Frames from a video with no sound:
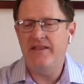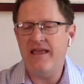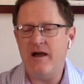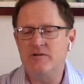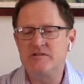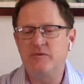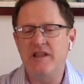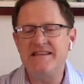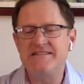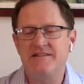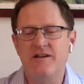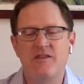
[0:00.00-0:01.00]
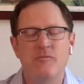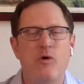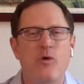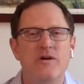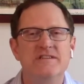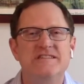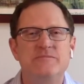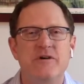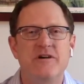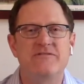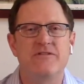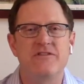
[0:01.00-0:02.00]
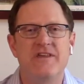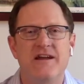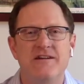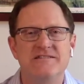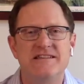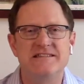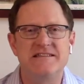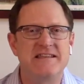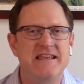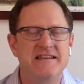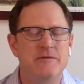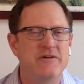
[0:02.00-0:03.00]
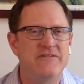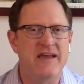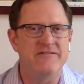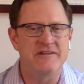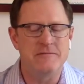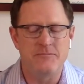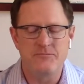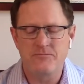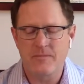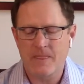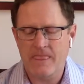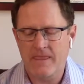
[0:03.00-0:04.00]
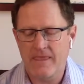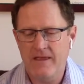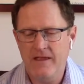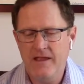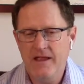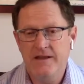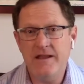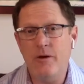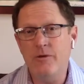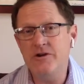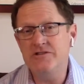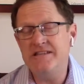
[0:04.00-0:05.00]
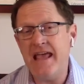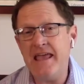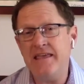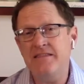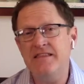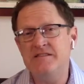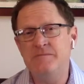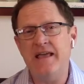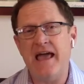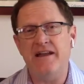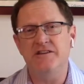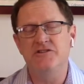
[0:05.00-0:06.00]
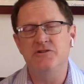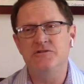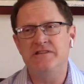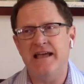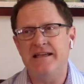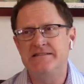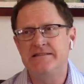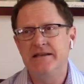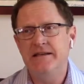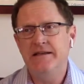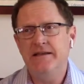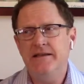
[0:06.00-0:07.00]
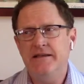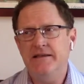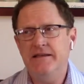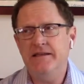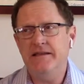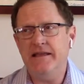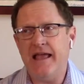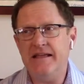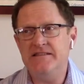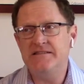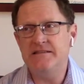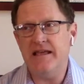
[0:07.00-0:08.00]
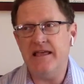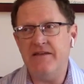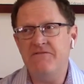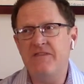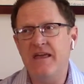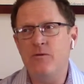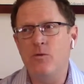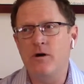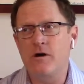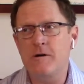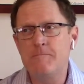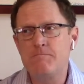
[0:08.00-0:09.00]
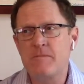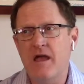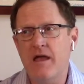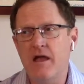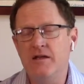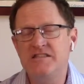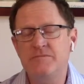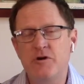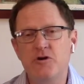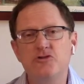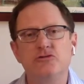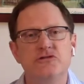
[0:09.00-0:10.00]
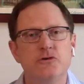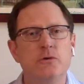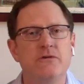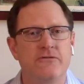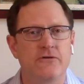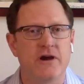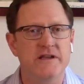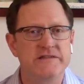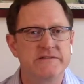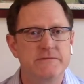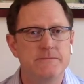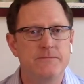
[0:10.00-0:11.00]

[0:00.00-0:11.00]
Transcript: that was, "Blessed are the poor in spirit, for theirs is the kingdom of heaven." Now we're taking these beatitudes as if they were a spiritual tool for us,